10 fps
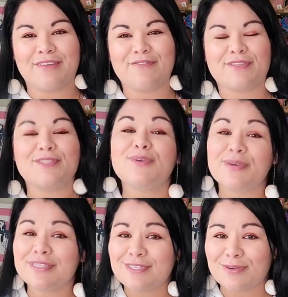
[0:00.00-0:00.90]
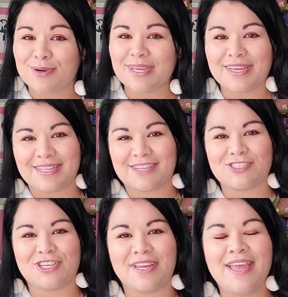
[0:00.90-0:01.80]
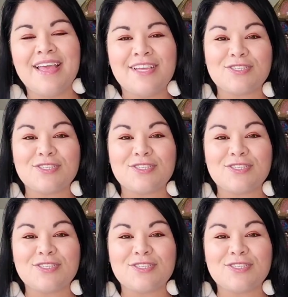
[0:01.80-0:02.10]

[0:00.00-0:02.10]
Lane for the Toy Story collection.